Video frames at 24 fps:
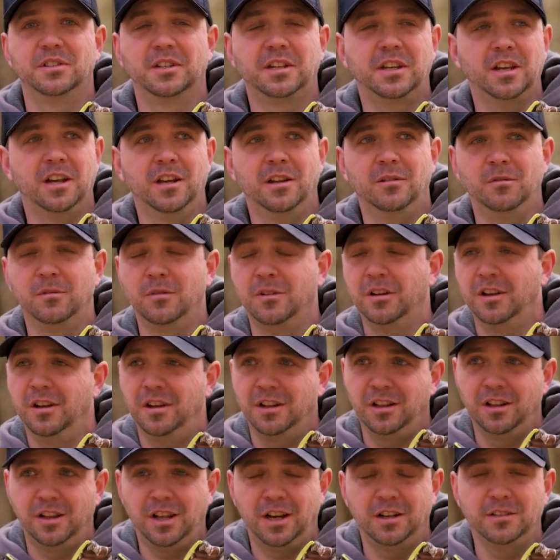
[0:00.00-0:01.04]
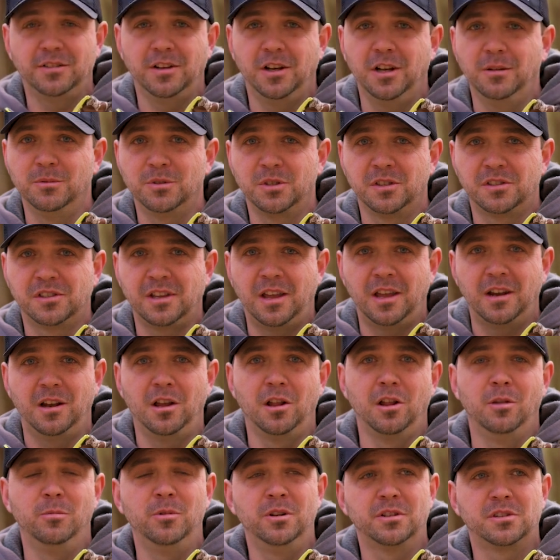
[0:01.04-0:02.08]
Again, a lot of times it's that
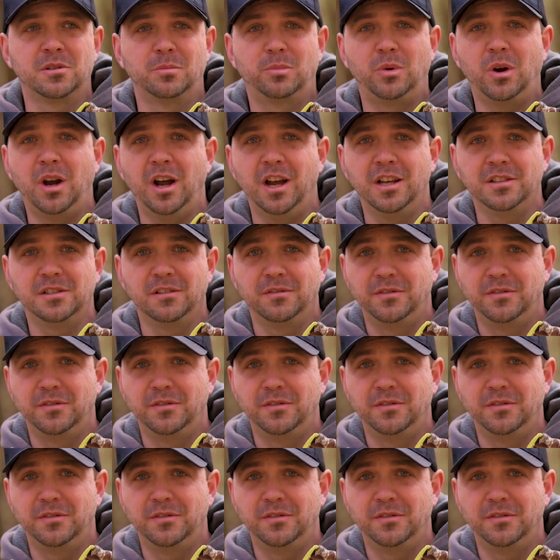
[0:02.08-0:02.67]
element of surprise.